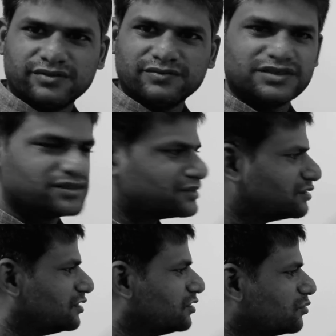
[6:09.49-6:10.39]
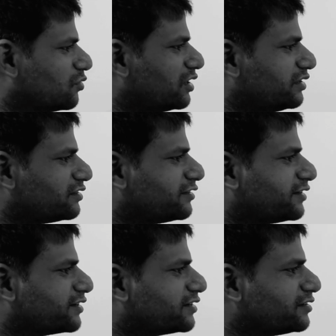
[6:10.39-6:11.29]
which is
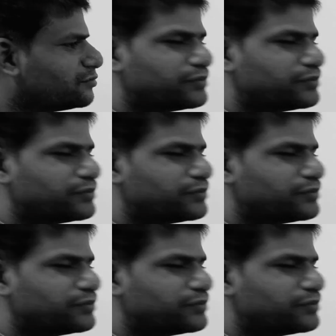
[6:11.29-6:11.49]
voluntary kernel